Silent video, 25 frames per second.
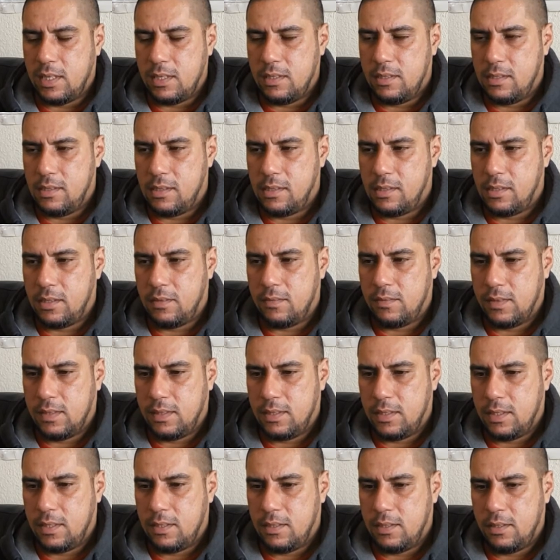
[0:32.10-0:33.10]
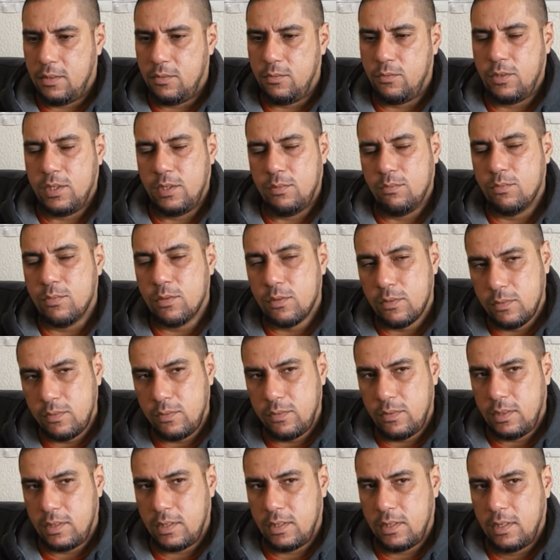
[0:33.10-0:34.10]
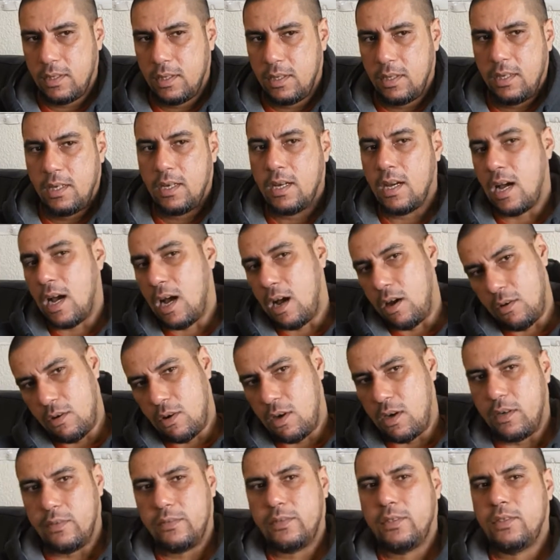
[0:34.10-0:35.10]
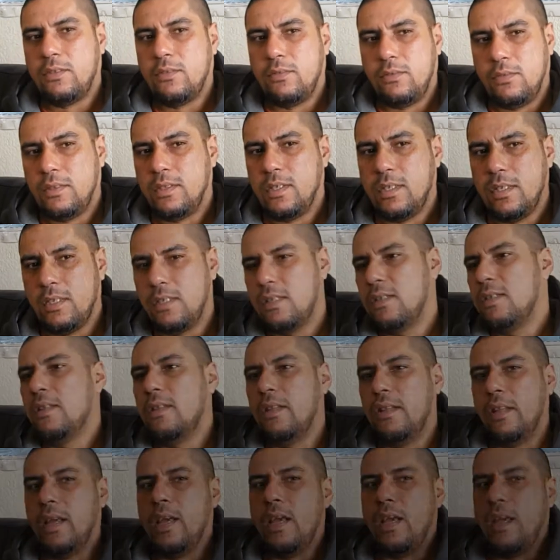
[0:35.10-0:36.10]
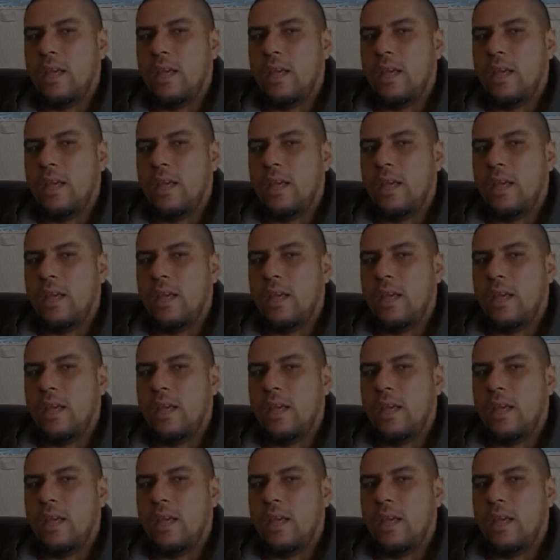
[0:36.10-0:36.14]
'87, and then we moved our afternoon gig there.